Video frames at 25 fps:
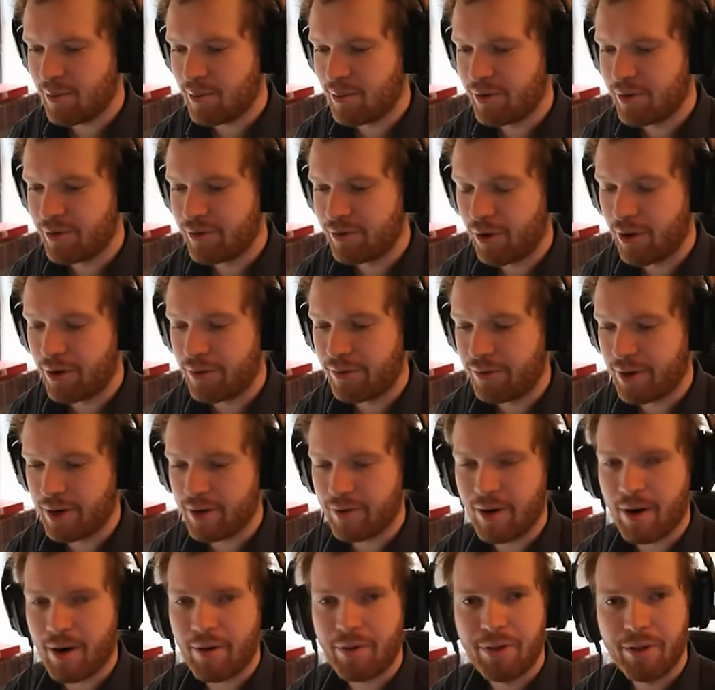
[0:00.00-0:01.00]
before I
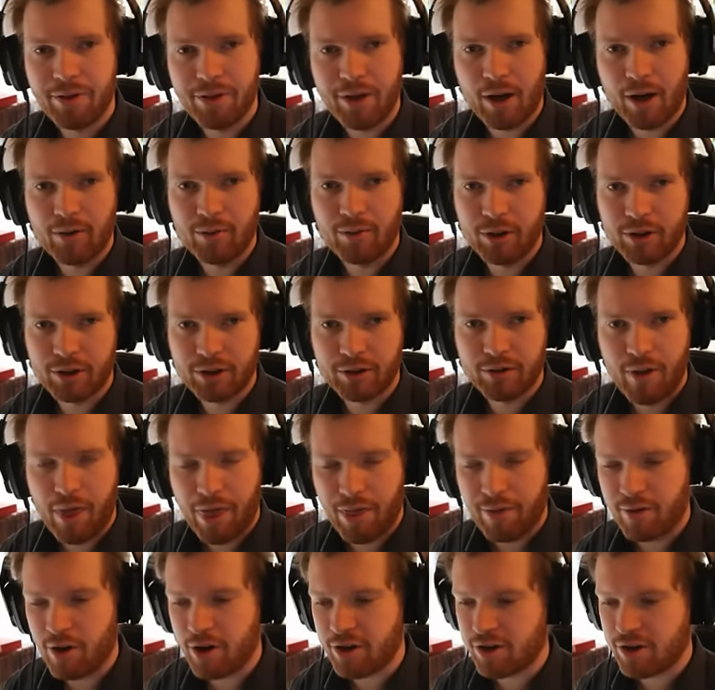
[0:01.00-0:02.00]
figured out the downward
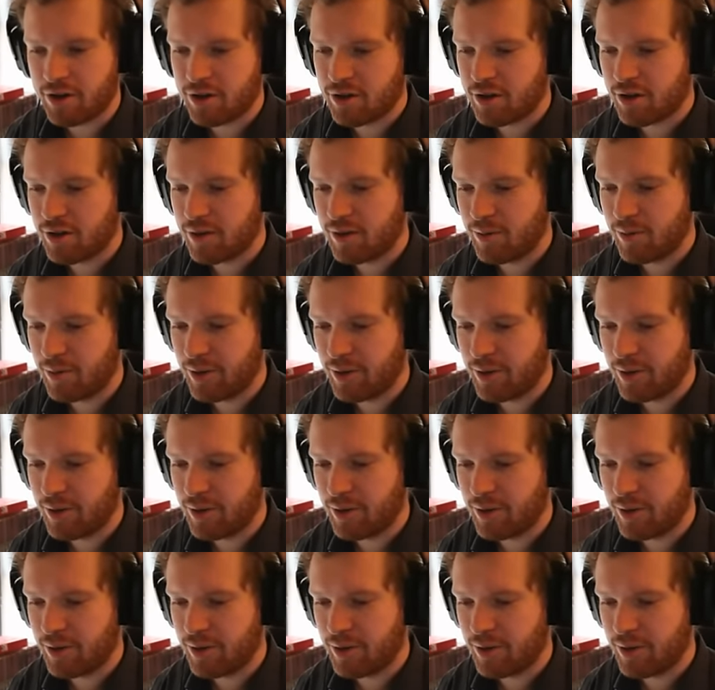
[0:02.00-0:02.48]
thrust